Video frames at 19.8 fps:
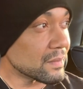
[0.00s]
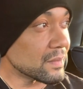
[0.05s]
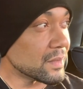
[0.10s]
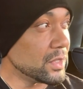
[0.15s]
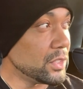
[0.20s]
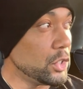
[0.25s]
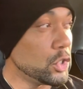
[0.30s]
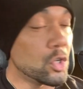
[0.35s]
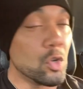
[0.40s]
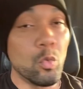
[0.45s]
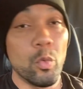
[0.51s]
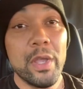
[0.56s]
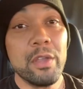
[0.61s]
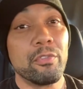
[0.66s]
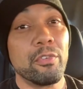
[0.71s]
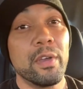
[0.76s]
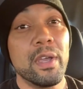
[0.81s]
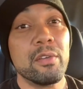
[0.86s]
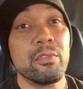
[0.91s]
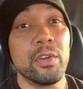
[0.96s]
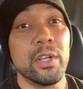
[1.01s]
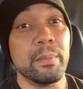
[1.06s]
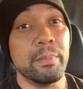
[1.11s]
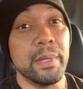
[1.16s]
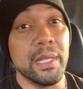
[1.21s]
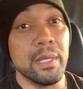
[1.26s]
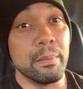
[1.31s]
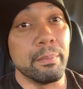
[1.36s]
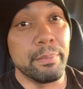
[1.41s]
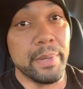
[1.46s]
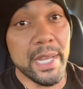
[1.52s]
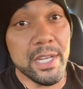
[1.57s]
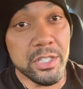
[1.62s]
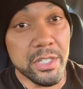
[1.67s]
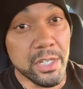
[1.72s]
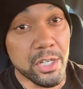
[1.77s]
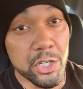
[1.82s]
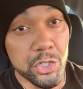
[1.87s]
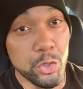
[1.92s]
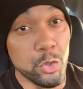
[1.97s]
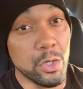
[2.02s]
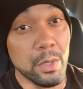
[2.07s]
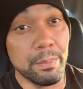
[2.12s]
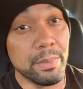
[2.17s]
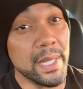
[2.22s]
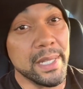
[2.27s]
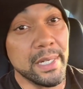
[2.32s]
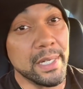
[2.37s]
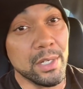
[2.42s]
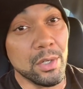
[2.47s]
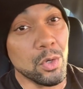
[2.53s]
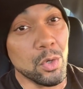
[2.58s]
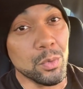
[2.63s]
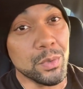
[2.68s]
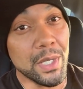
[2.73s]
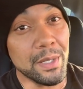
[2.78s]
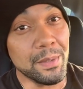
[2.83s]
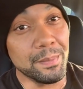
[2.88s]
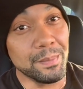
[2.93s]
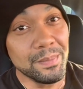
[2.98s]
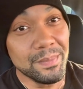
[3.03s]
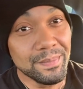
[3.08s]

You can wait forever and be impatient because you're complaining the whole time.